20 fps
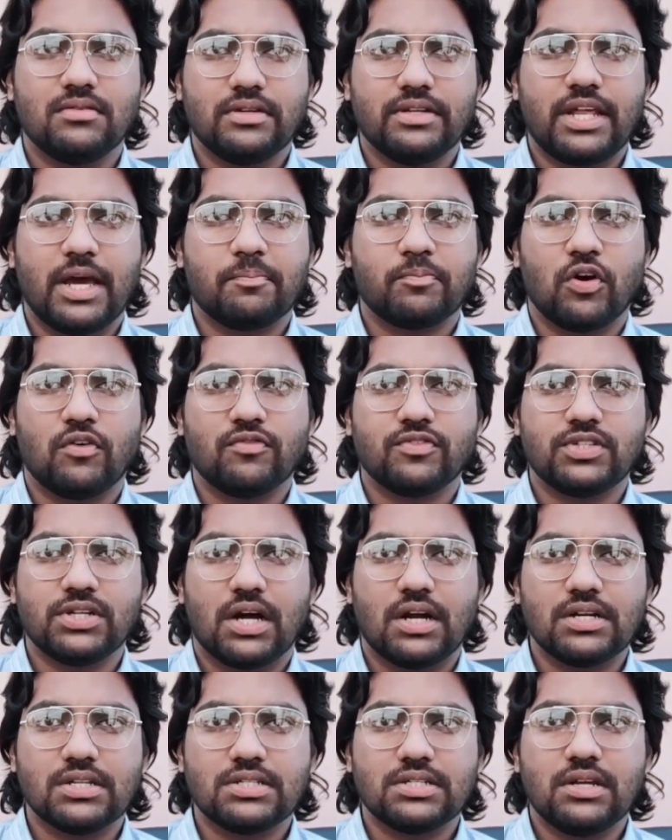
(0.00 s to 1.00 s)
depth of
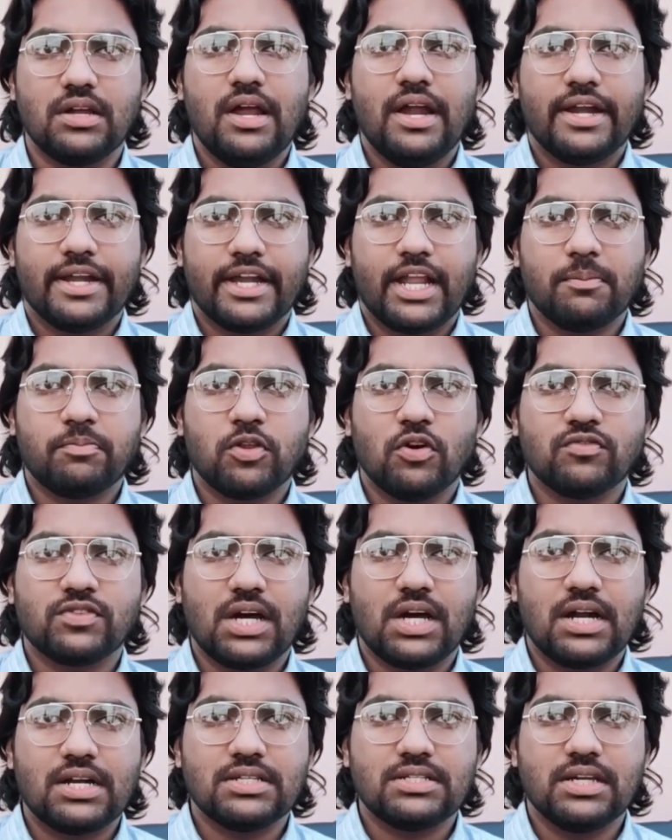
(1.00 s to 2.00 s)
charge. Depth of
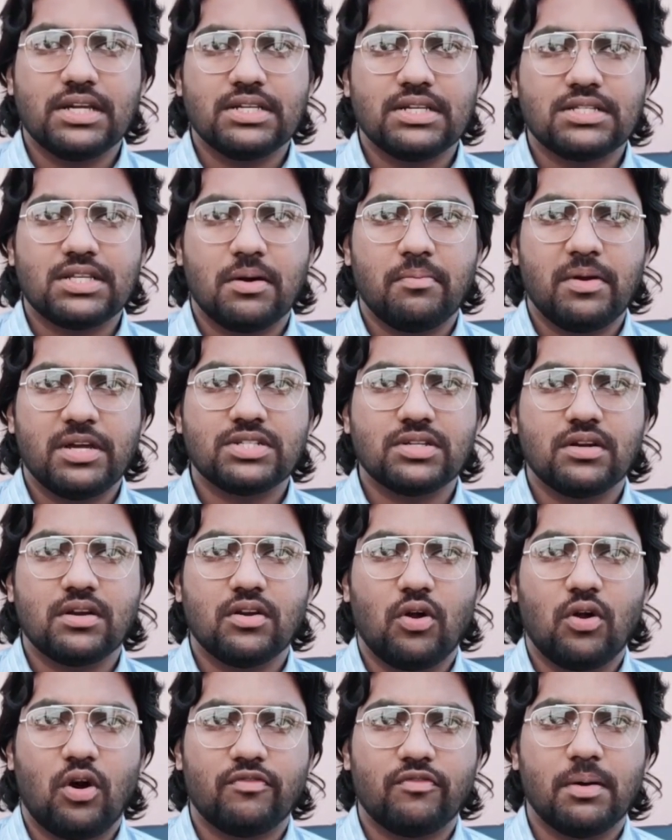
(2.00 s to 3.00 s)
charge is the
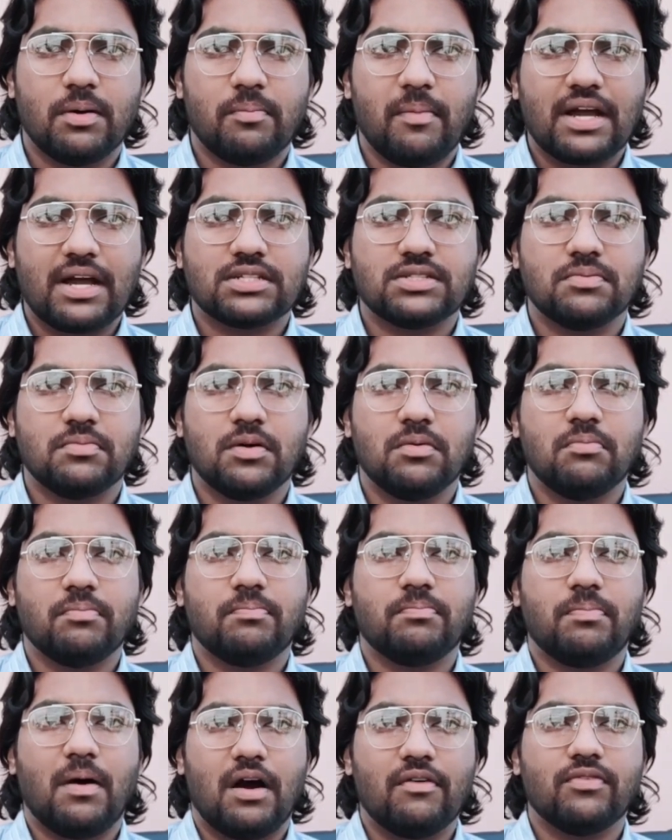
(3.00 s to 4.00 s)
measure of the maximum
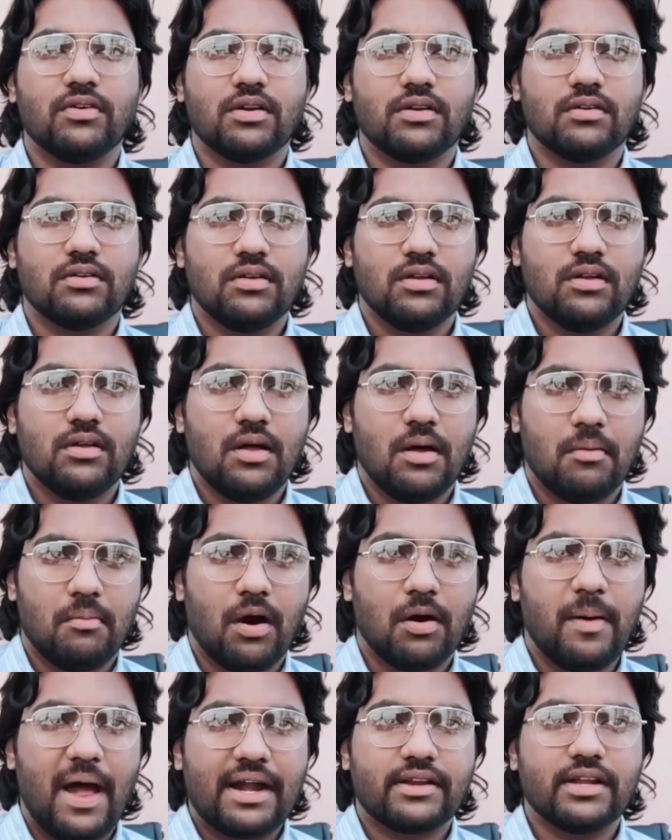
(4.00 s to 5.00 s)
power a
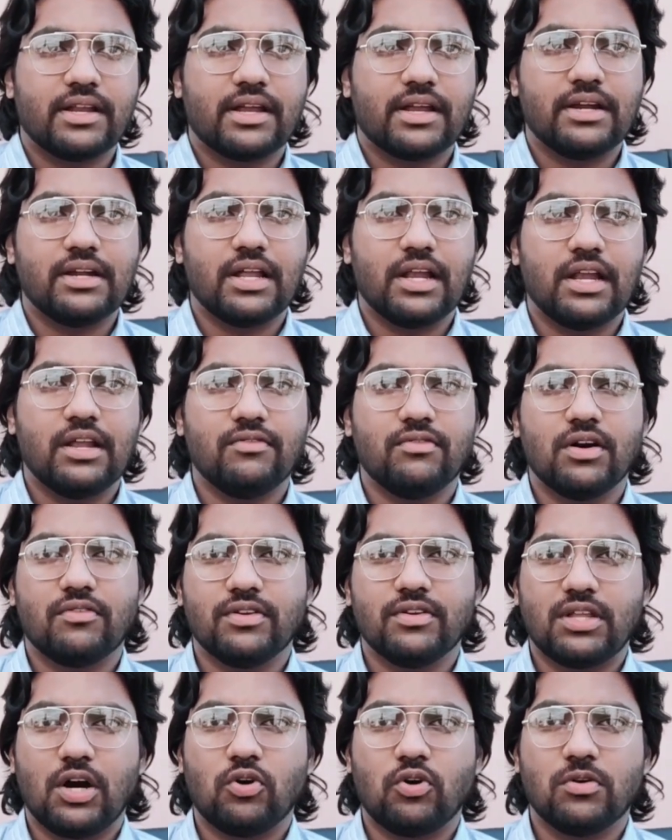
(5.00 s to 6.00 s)
battery can deliver
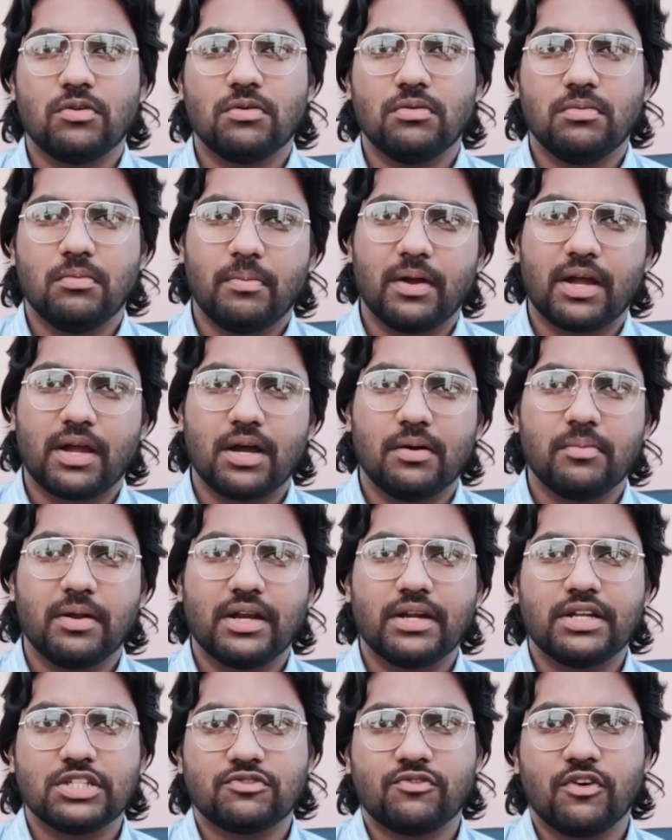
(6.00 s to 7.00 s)
without
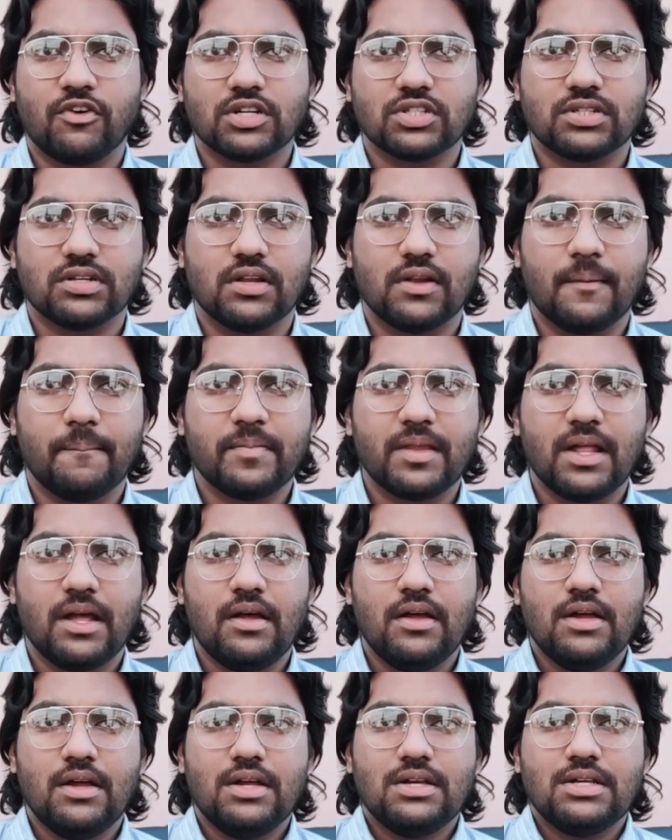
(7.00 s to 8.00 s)
becoming dysfunctional.
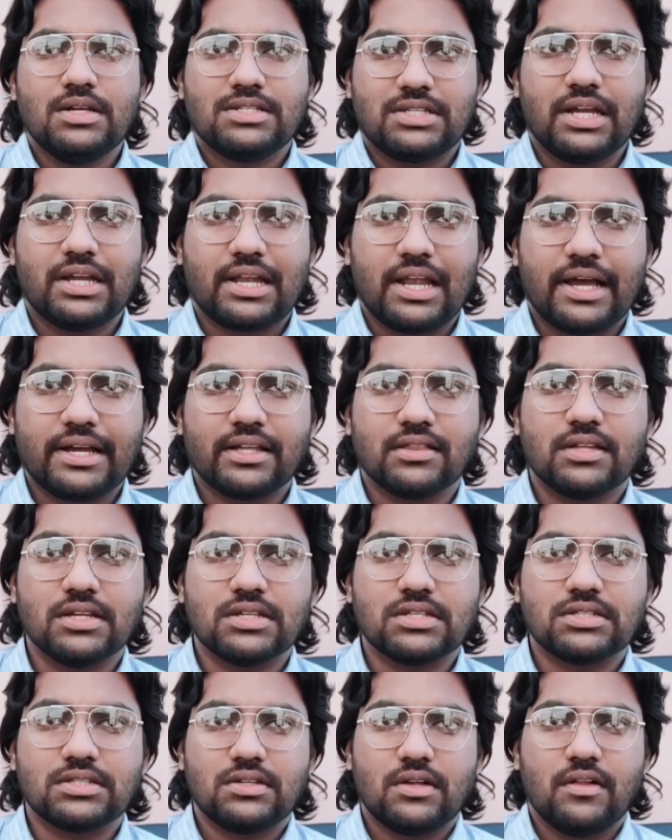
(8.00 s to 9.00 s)
See it like
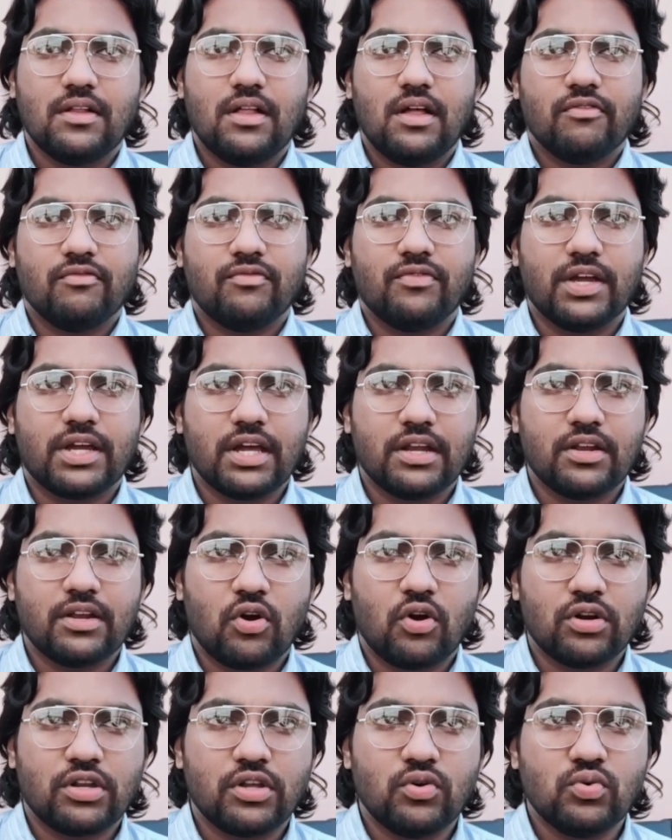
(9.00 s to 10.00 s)
this. We
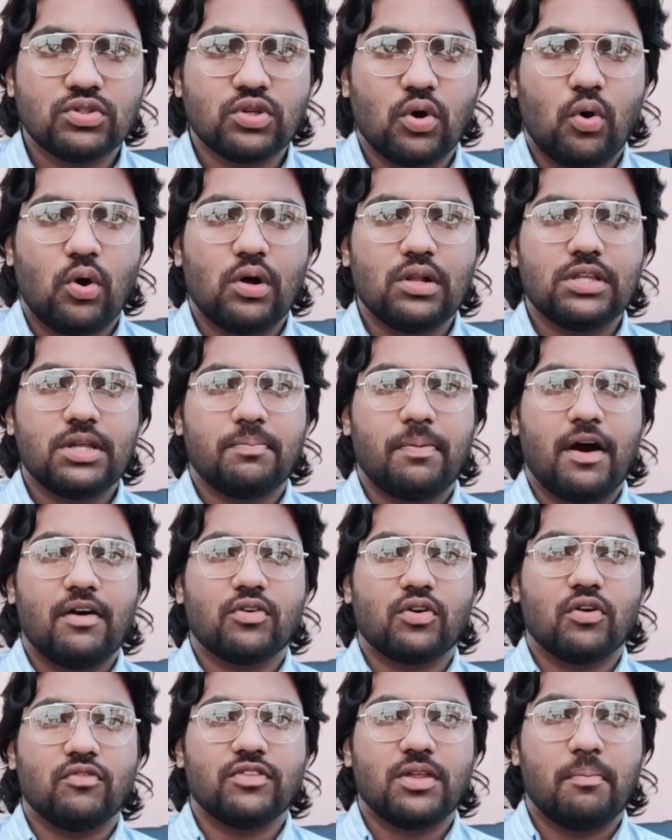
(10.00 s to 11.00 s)
cannot use all the
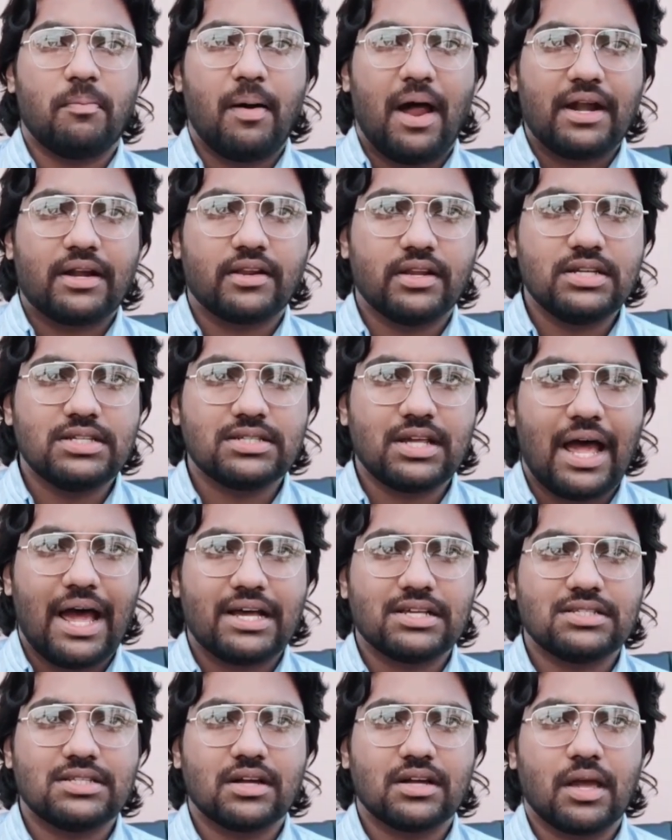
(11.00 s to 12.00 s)
power of the batteries
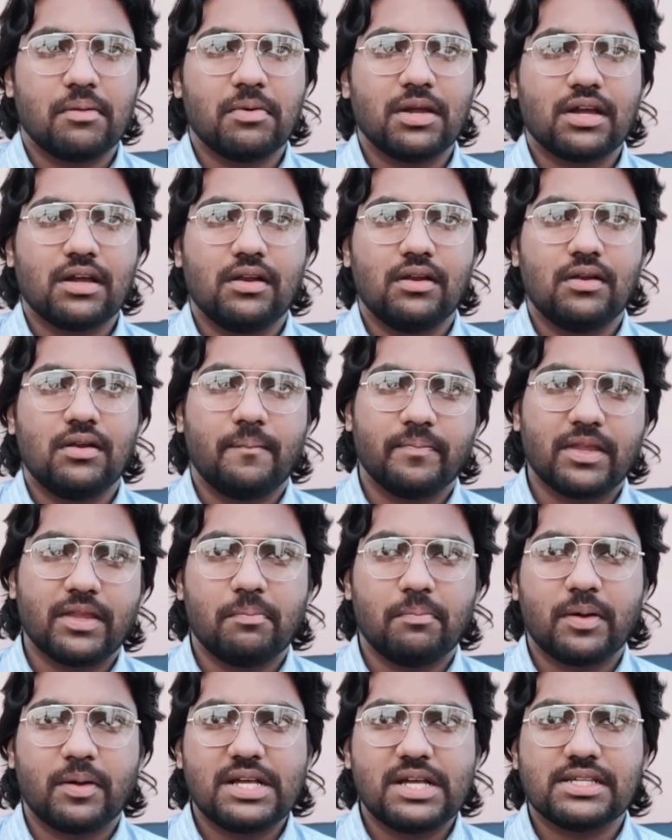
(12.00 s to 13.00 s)
as the chemical
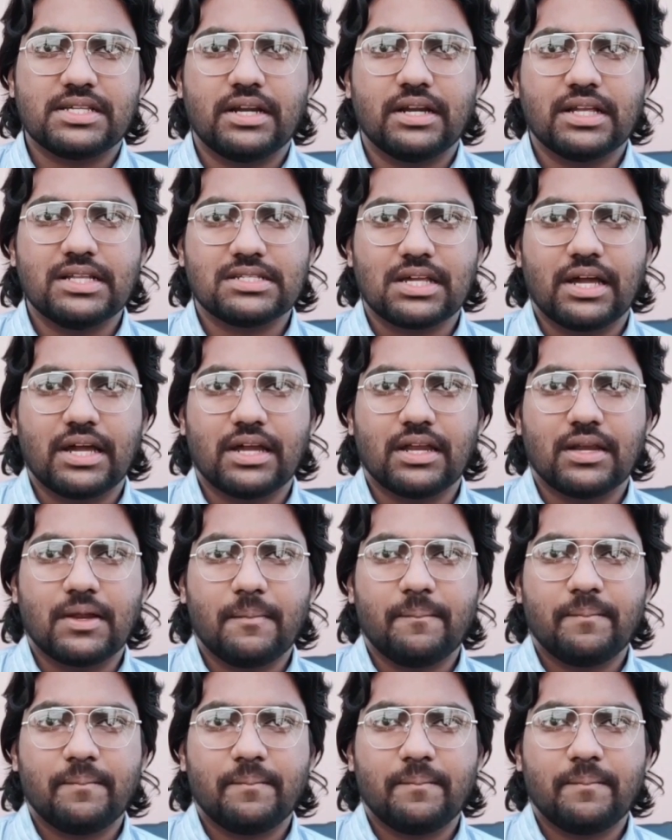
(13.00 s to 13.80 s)
present inside.